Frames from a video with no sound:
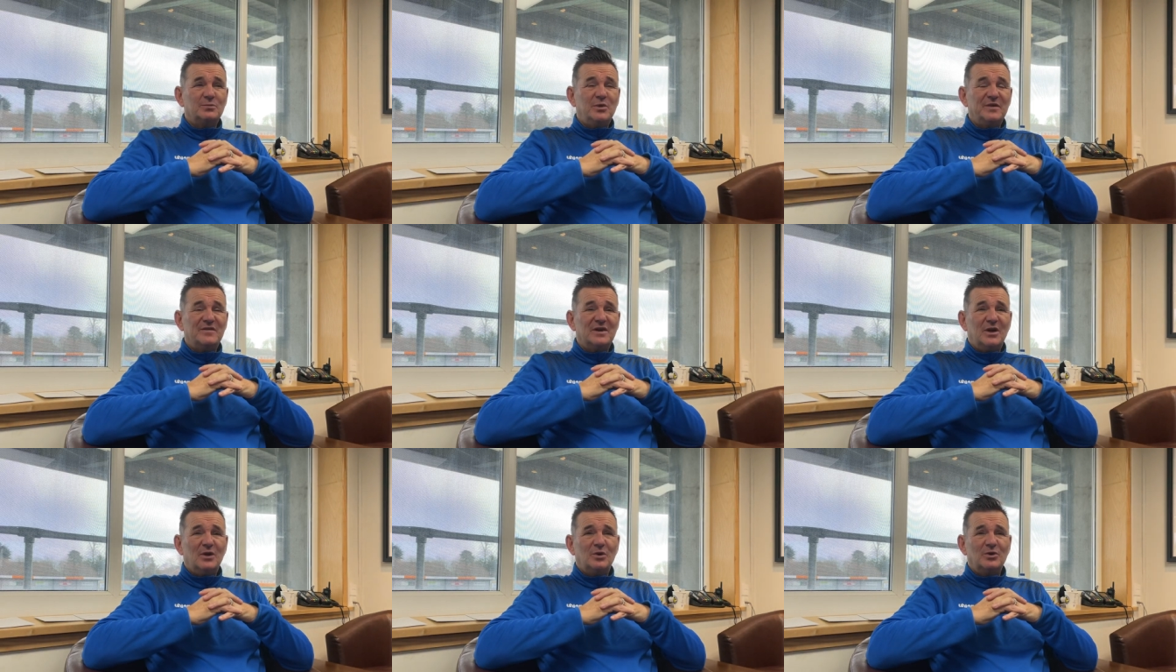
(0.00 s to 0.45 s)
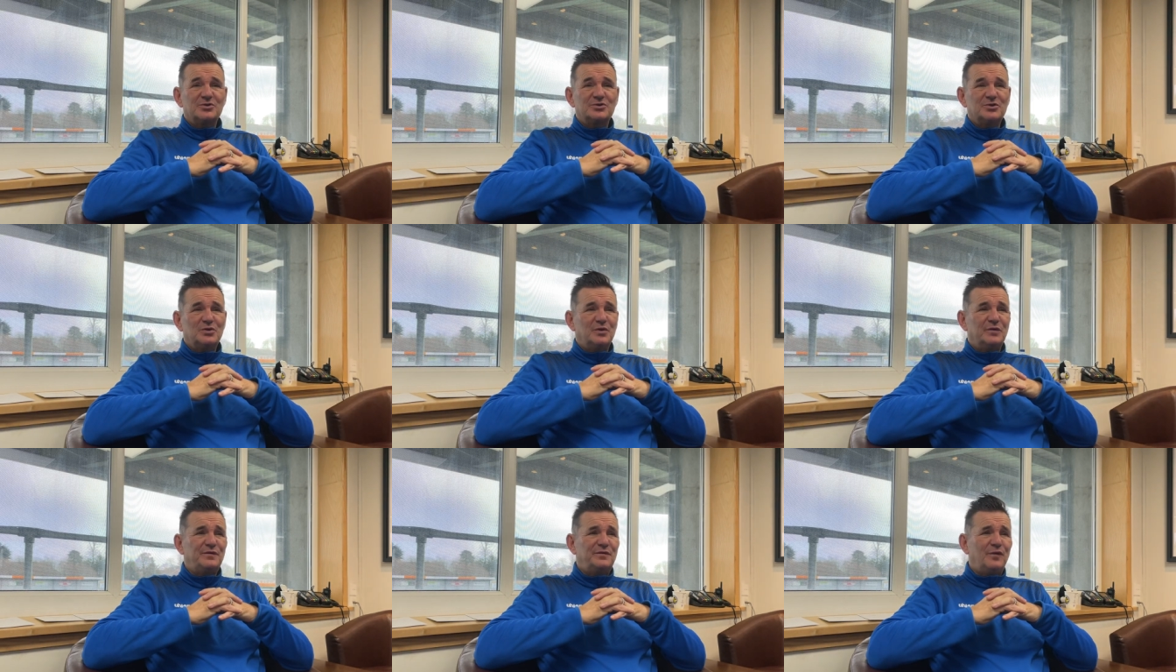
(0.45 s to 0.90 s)
We've now got
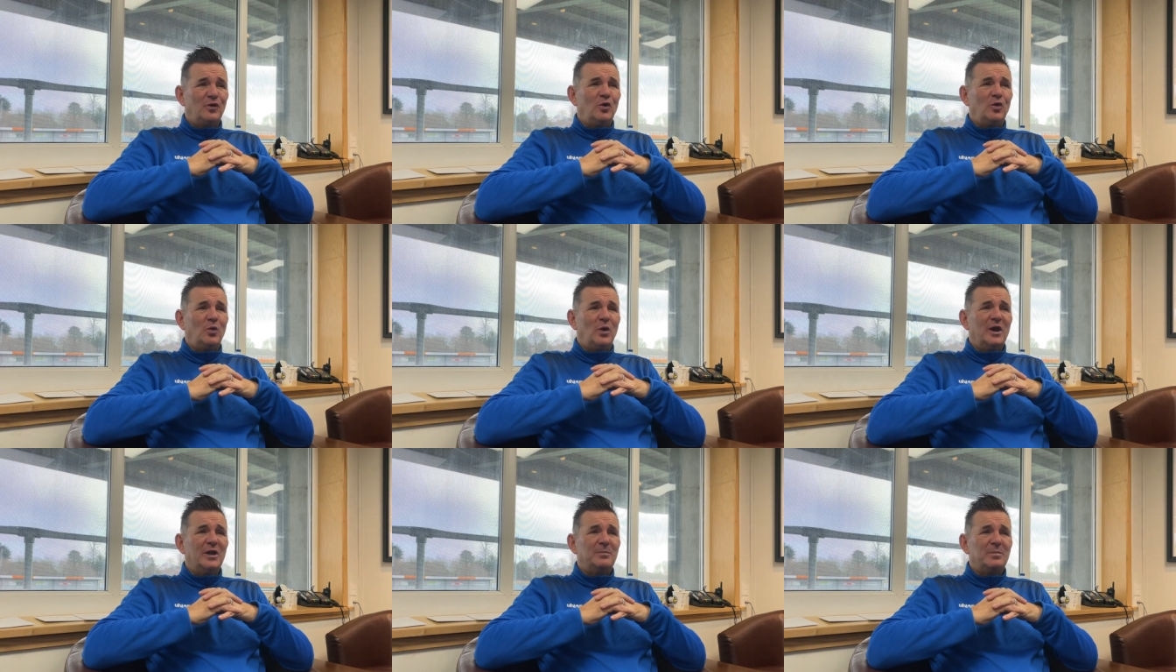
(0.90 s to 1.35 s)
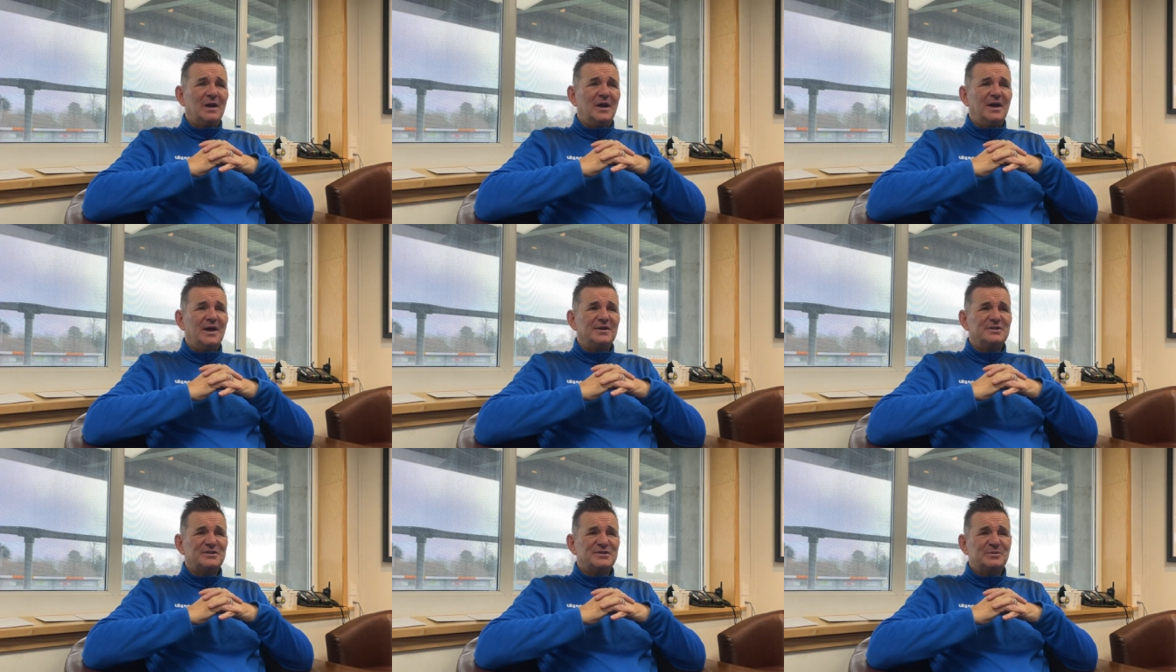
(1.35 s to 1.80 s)
sort of four wide
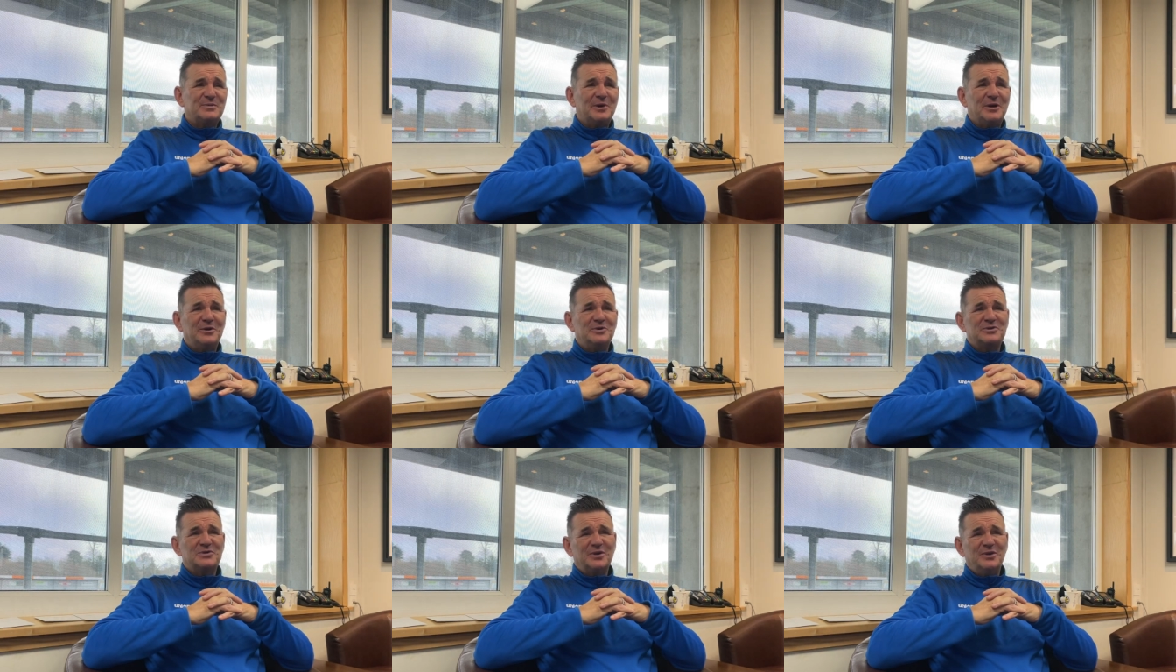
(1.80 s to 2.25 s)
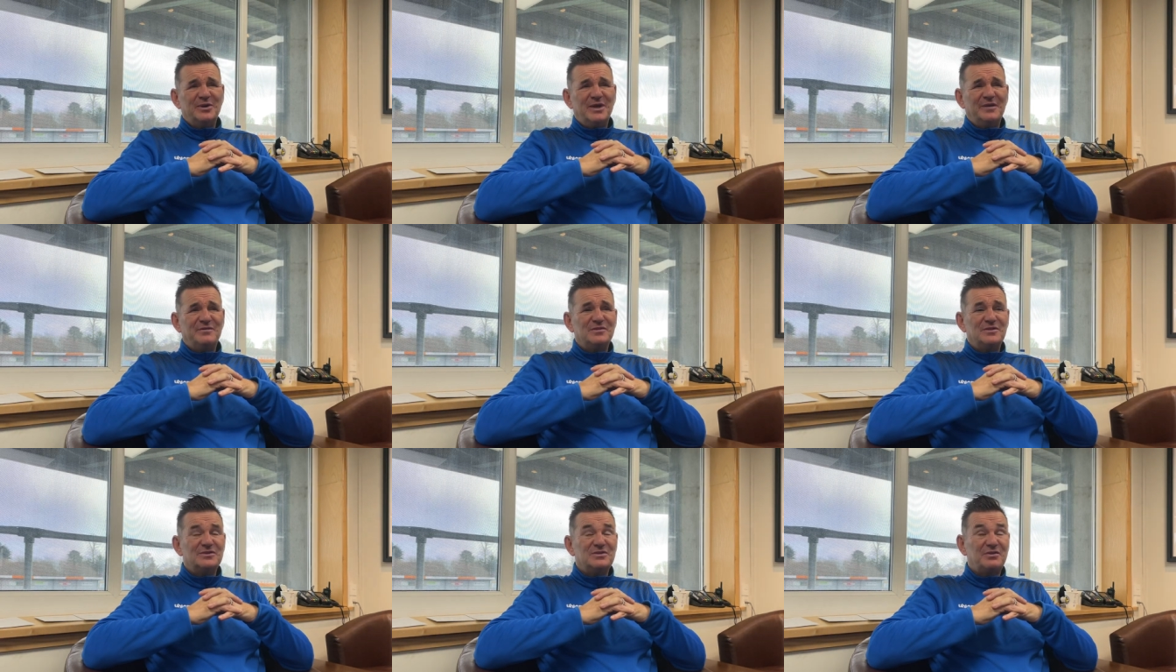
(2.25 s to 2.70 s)
players as opposed to only
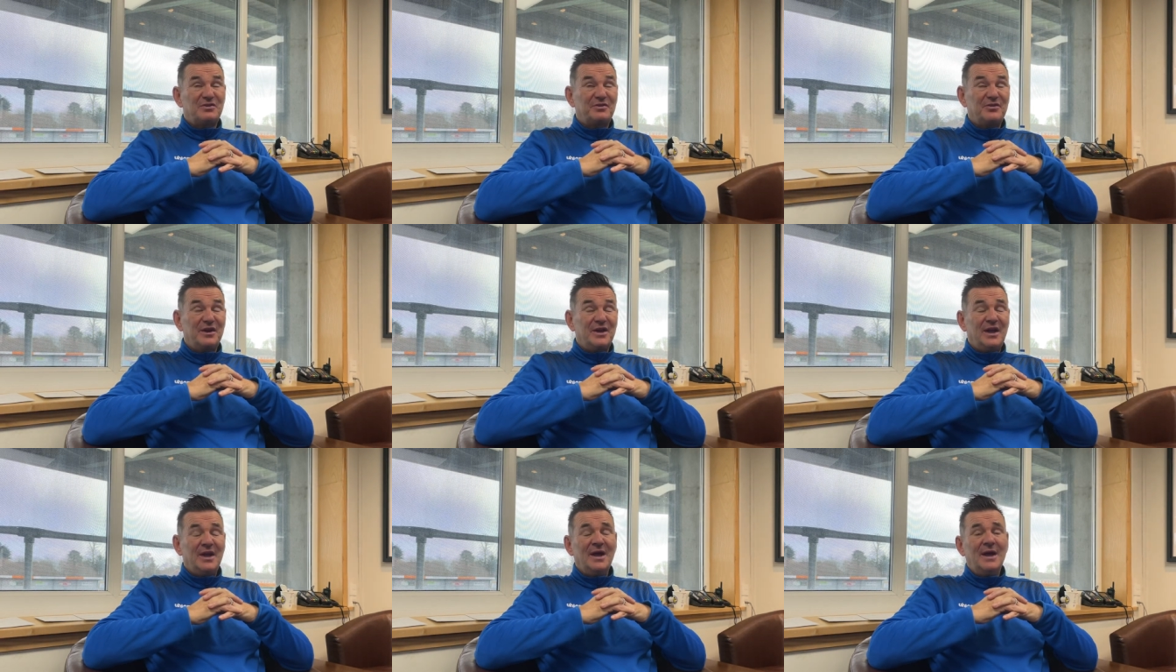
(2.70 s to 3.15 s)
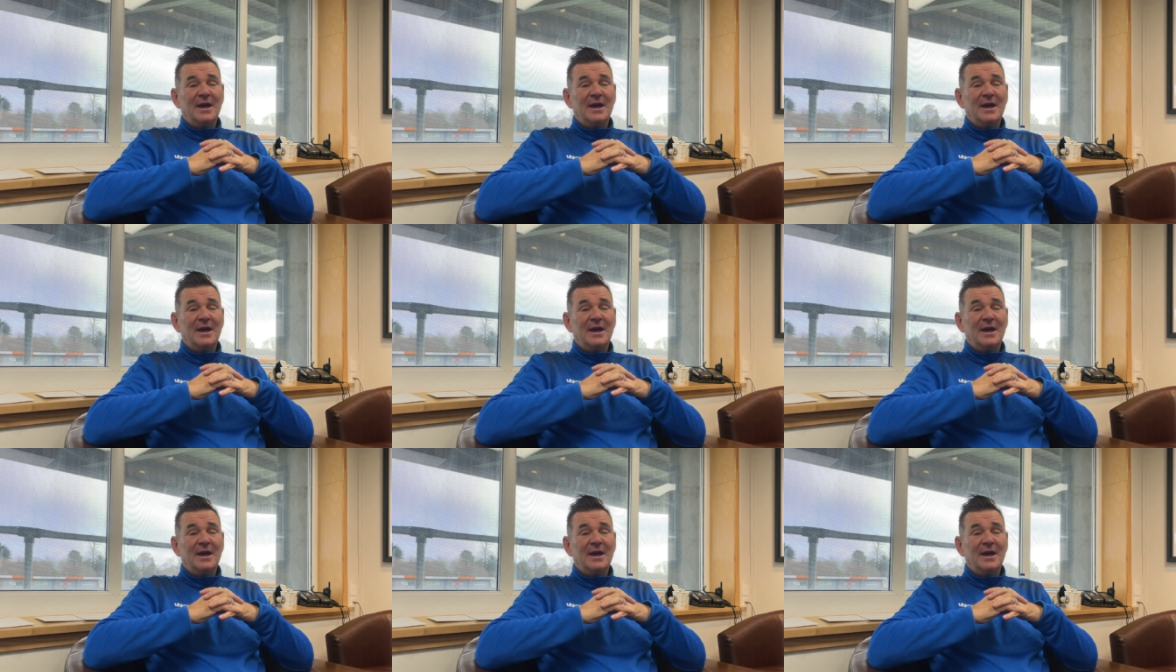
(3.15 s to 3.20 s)
having three.